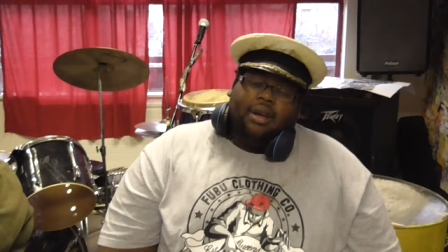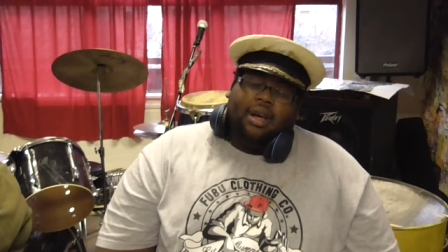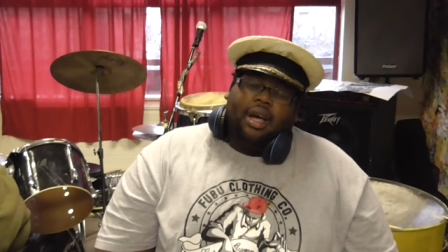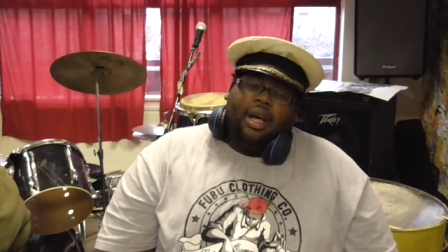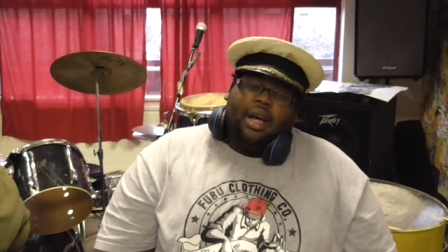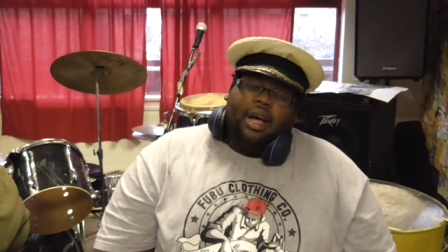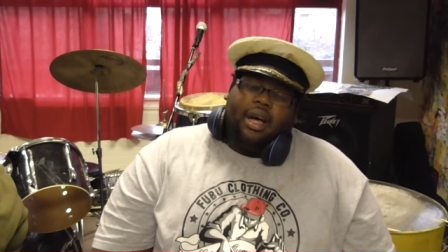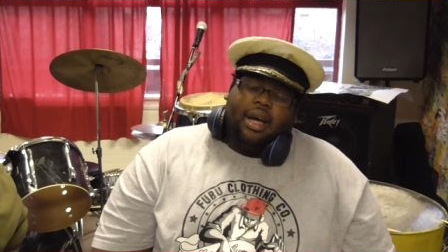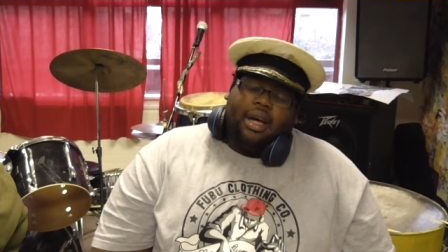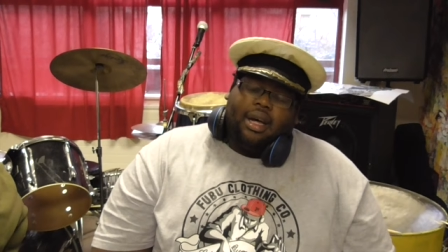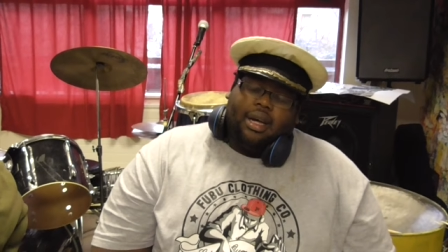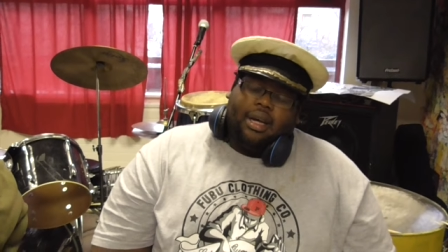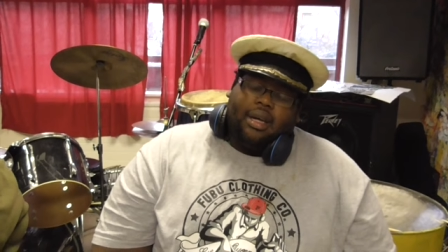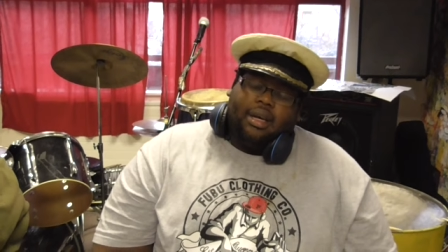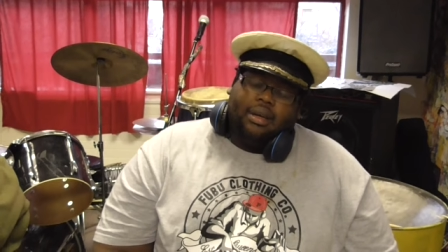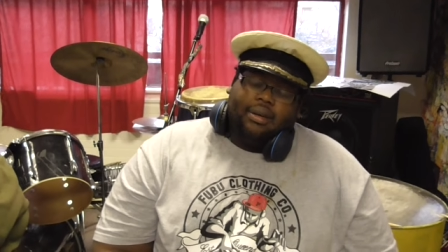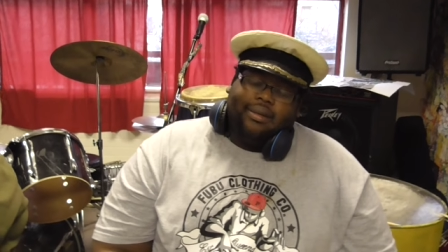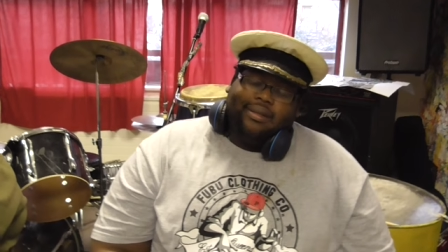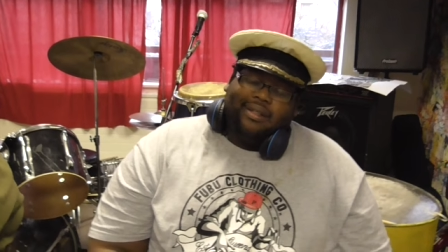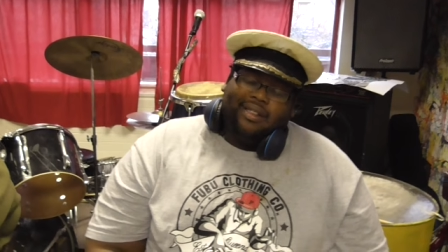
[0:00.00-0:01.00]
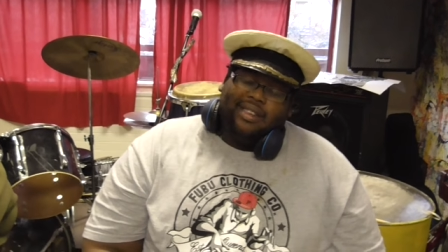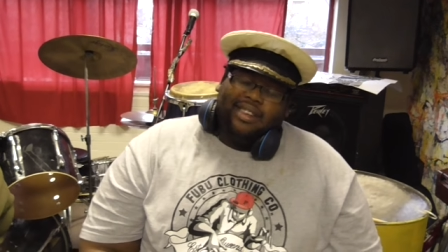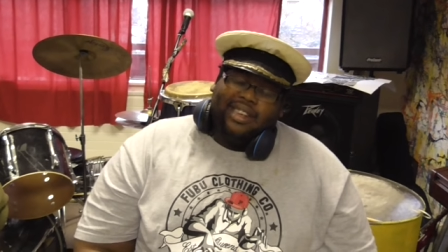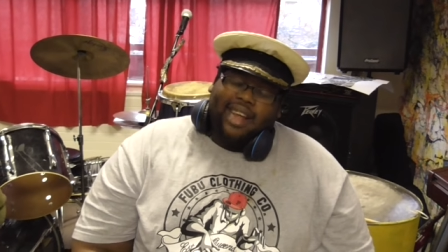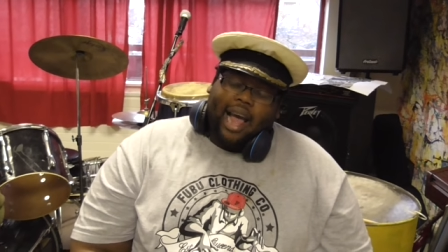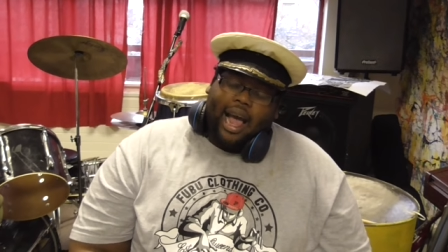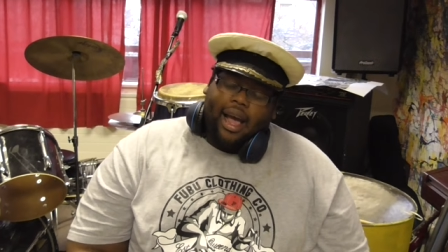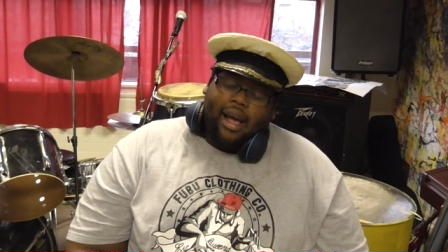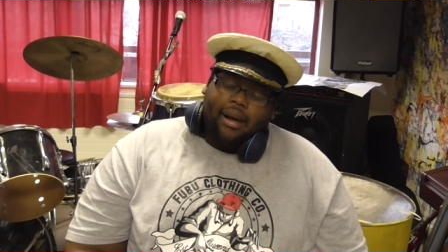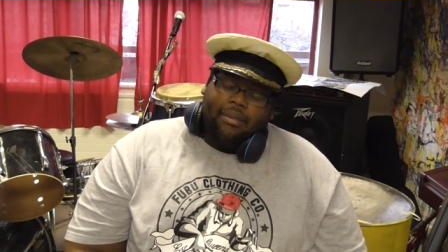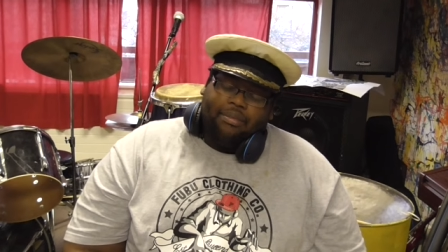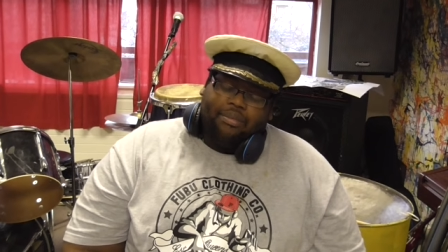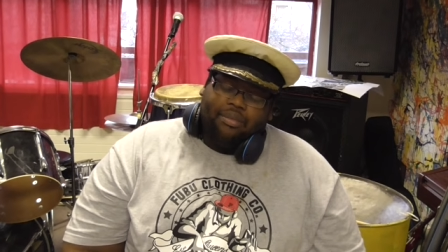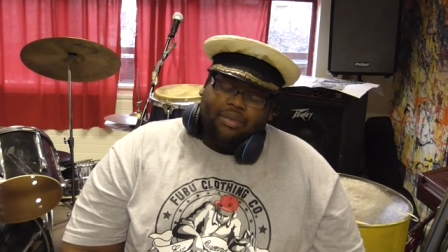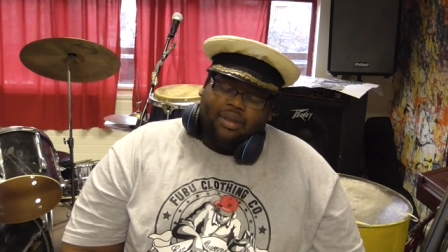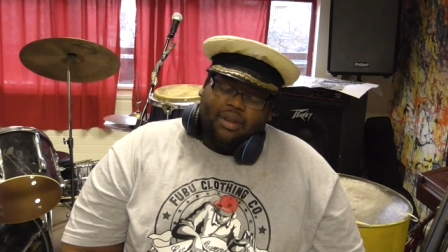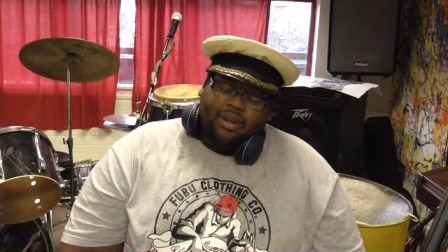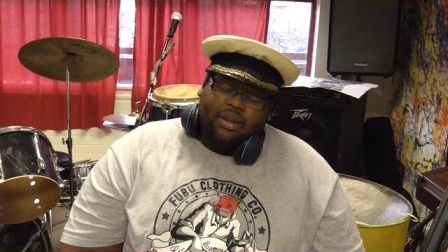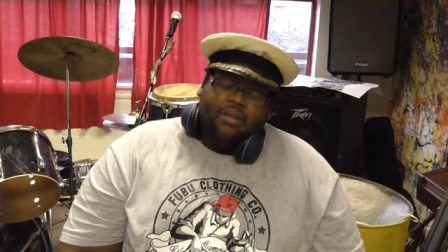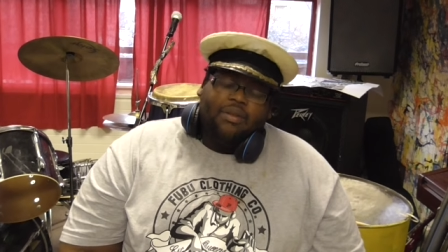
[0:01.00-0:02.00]
Uh, damn
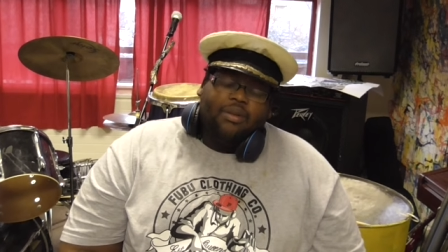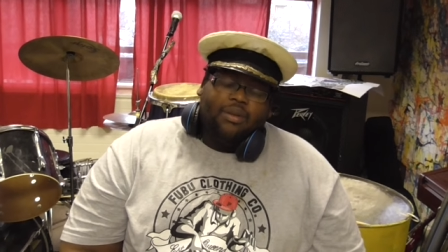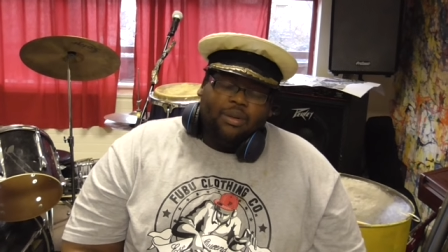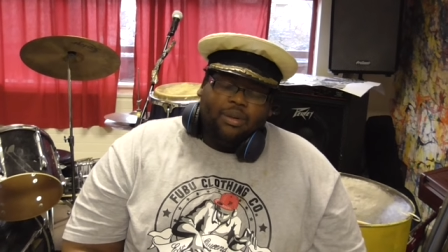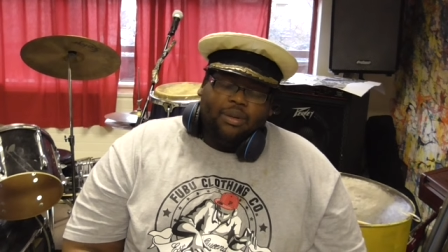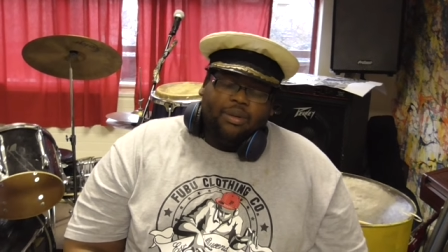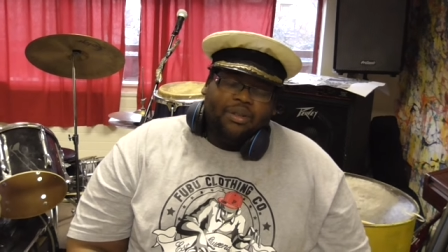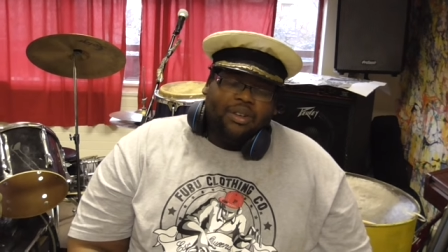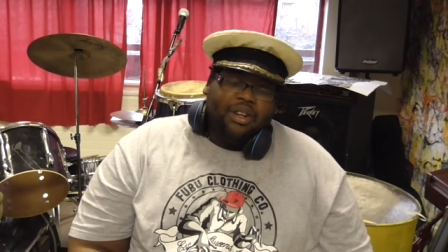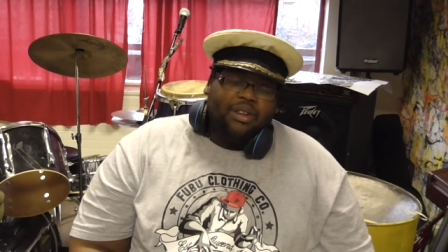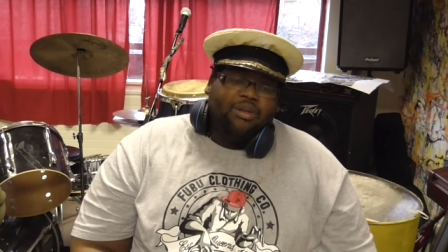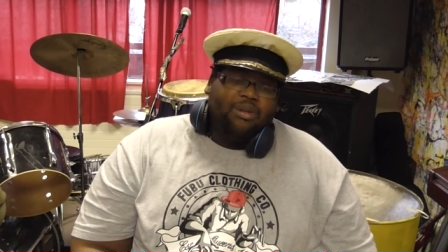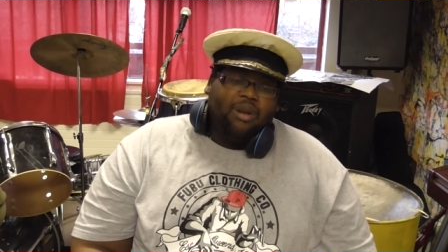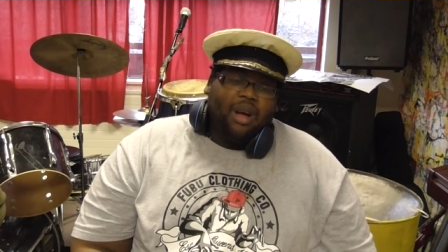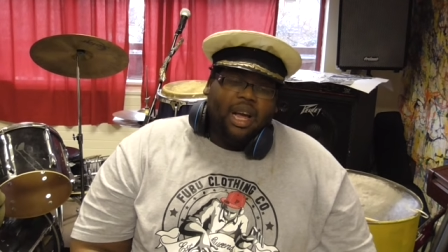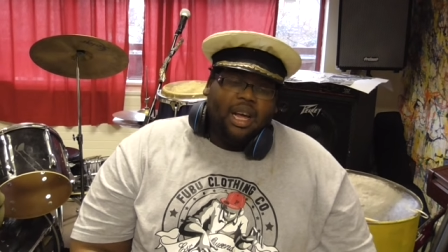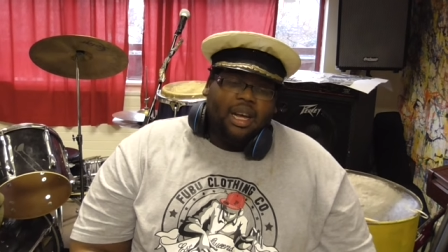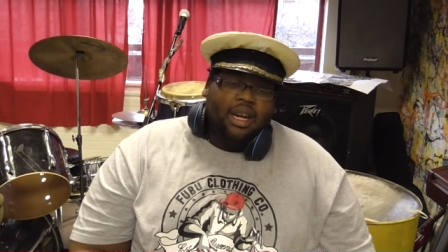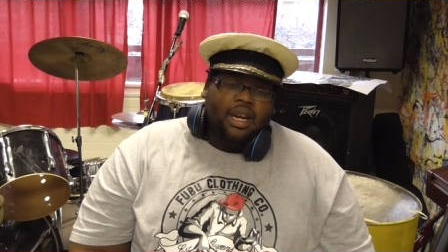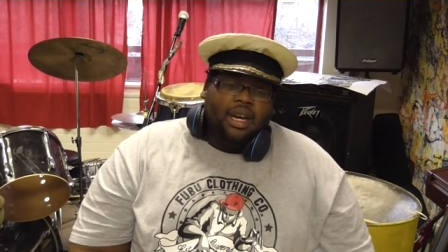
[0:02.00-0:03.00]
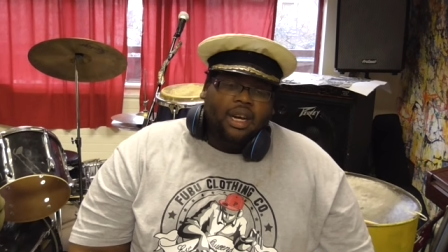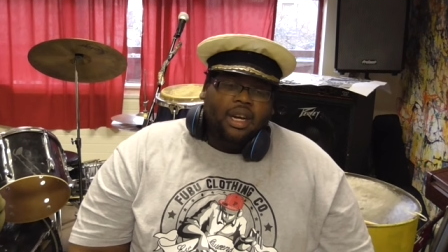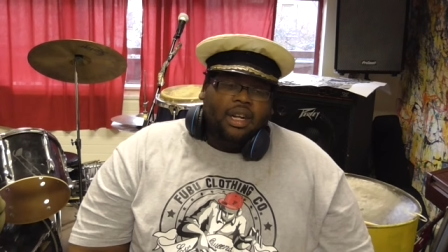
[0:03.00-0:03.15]
course, that's right.